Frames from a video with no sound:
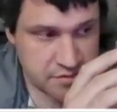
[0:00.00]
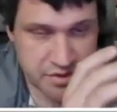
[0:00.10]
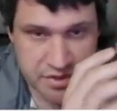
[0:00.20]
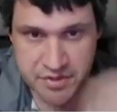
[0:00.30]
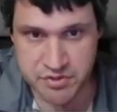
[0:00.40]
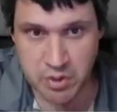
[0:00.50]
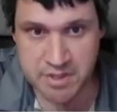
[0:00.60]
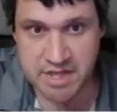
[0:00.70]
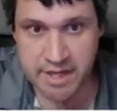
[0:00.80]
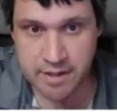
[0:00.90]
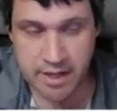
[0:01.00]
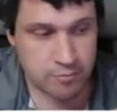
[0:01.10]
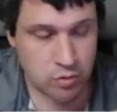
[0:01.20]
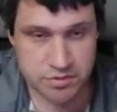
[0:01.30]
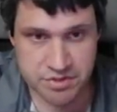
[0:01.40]
the choice I
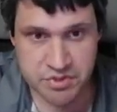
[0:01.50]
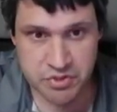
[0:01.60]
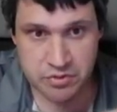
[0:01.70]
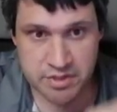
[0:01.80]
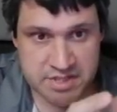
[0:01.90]
rolled to.